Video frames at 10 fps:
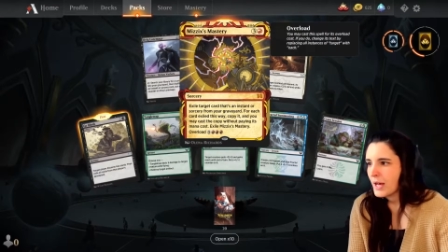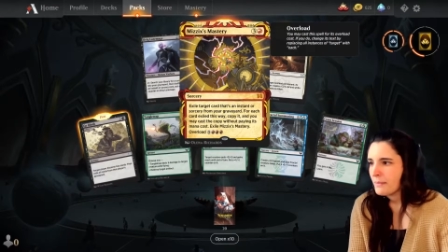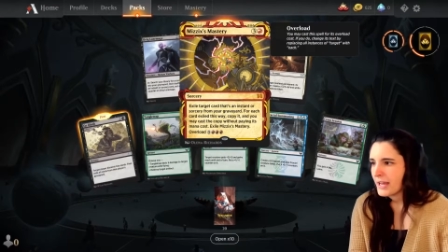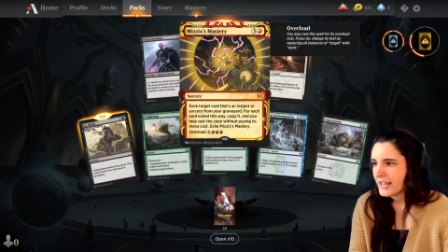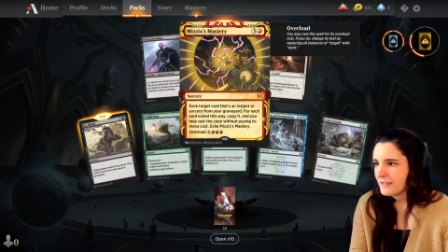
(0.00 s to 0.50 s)

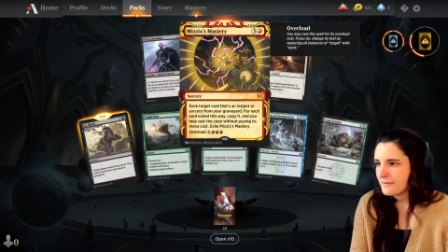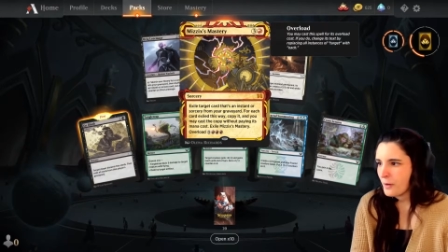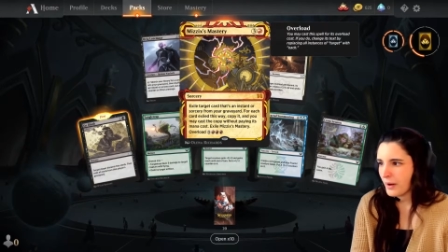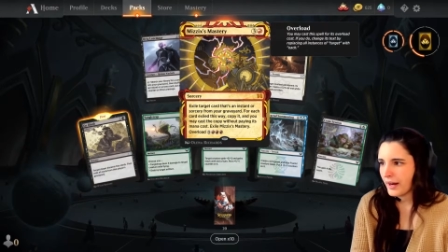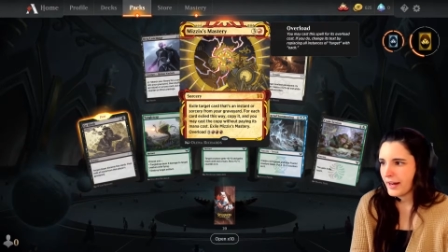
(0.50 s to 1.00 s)
Pay
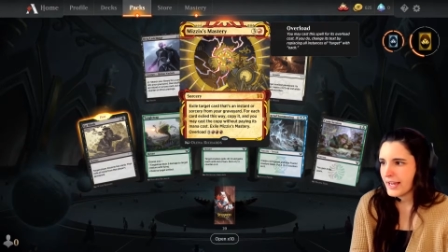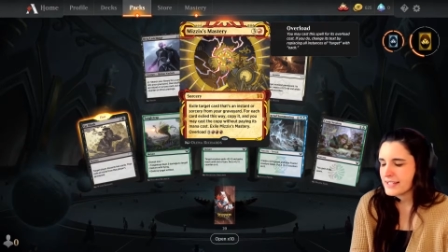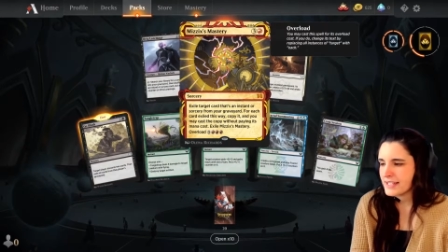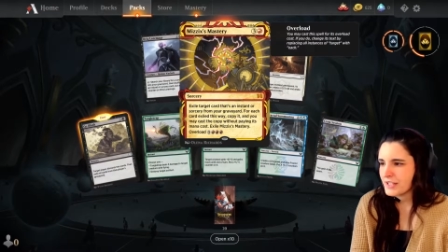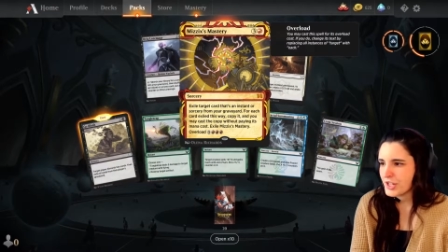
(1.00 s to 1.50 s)
4,
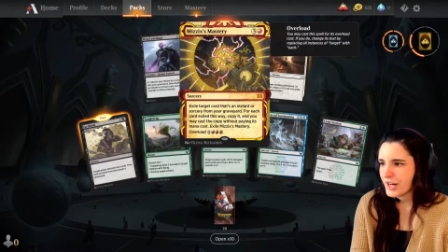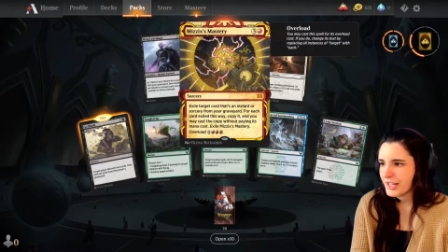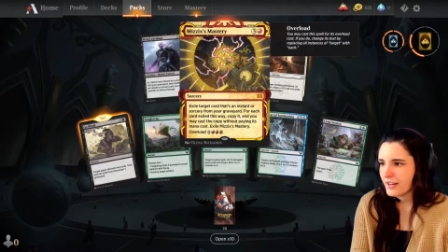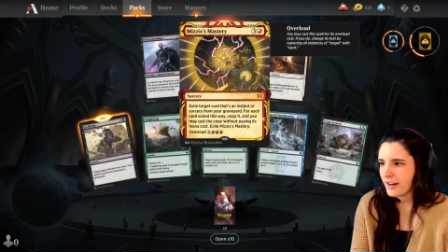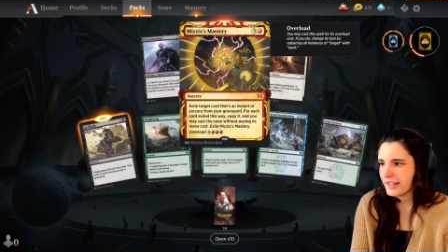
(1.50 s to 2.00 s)
exile
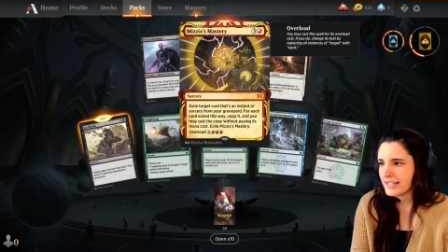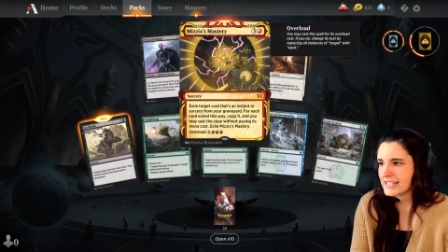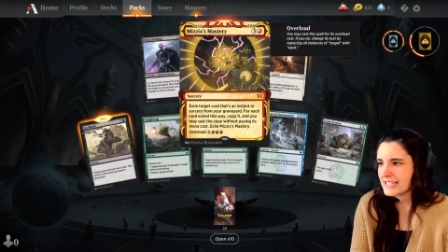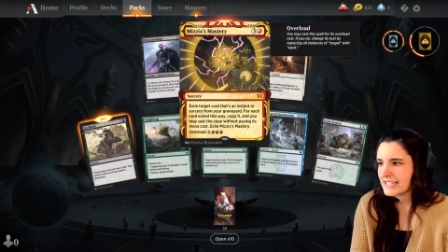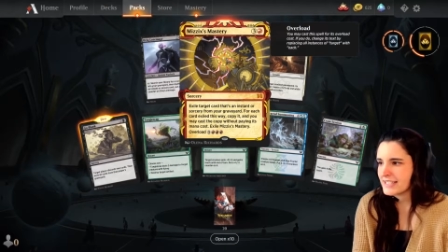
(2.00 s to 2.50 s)
target card that's
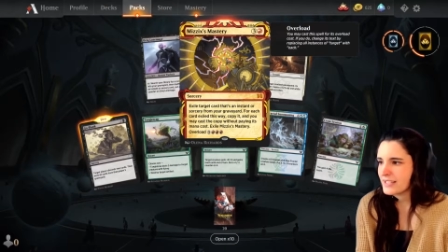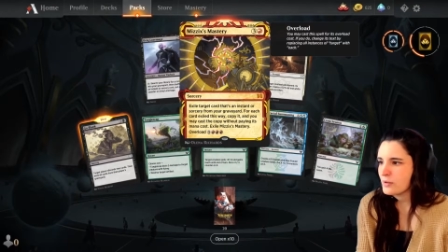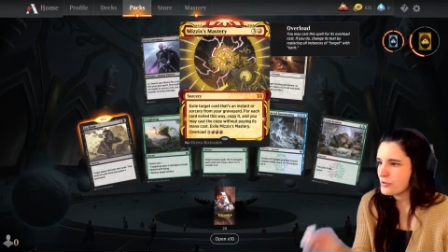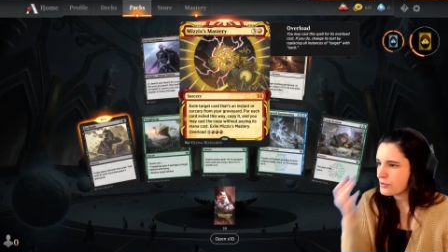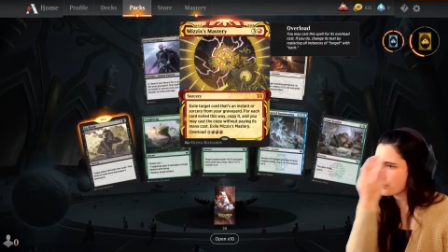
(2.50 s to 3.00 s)
an instant
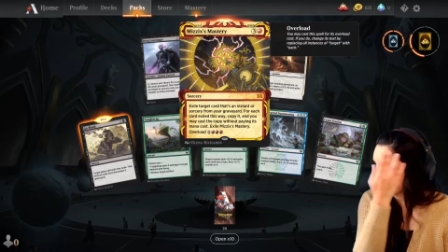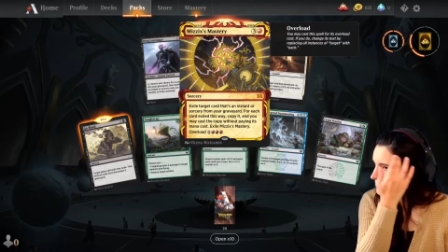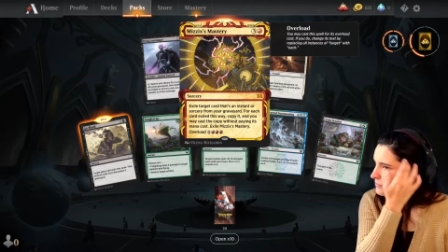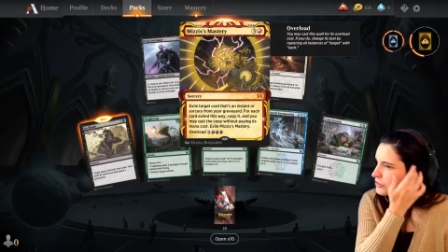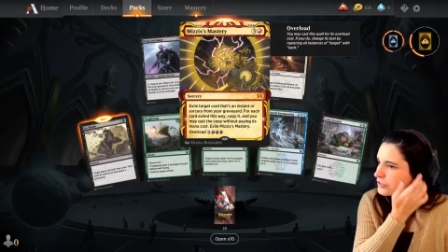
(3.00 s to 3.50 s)
or sorcery
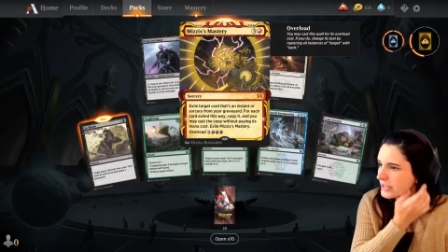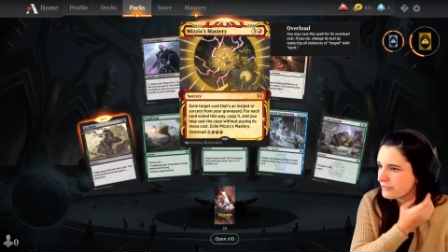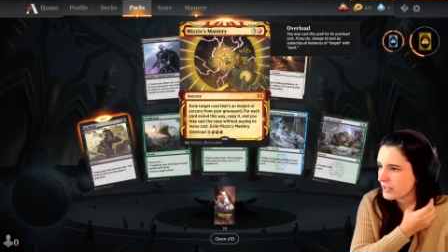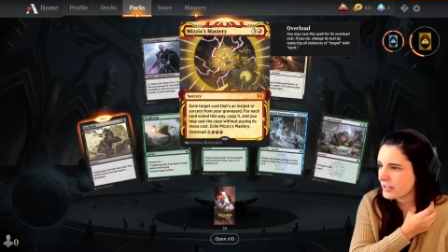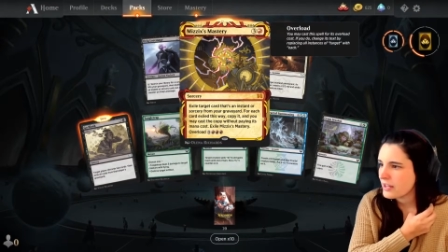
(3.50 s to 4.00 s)
from your
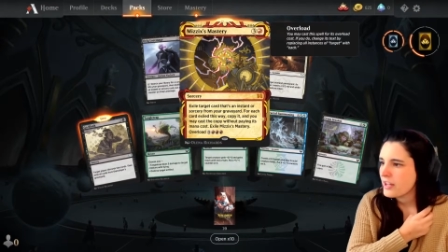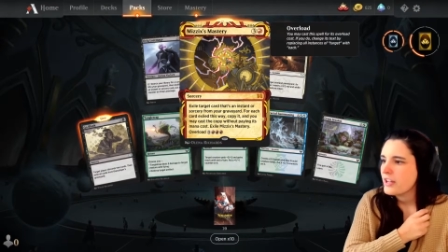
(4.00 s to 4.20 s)
graveyard.